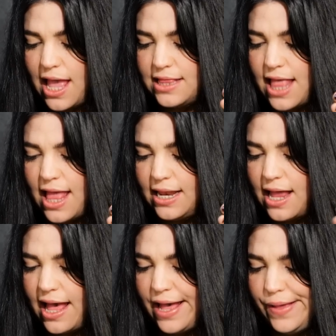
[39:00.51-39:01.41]
And then
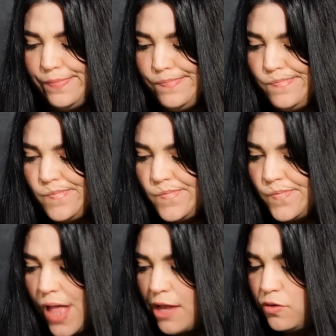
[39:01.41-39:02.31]

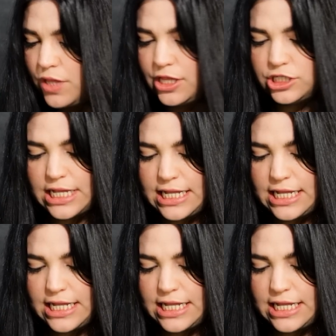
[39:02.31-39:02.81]
I don't think there's